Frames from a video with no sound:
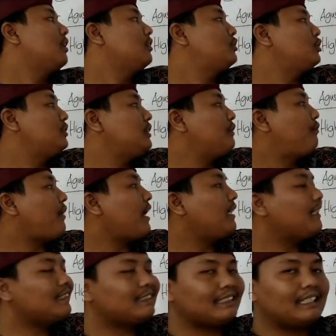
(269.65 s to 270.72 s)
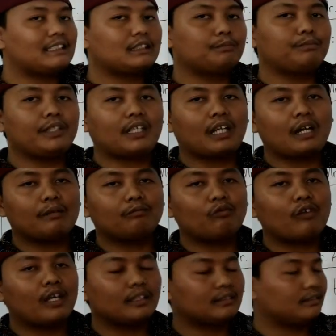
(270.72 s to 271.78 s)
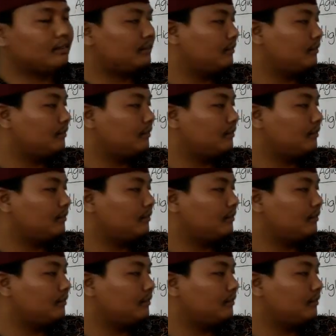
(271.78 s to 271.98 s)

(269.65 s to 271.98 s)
to divide 8 become 1.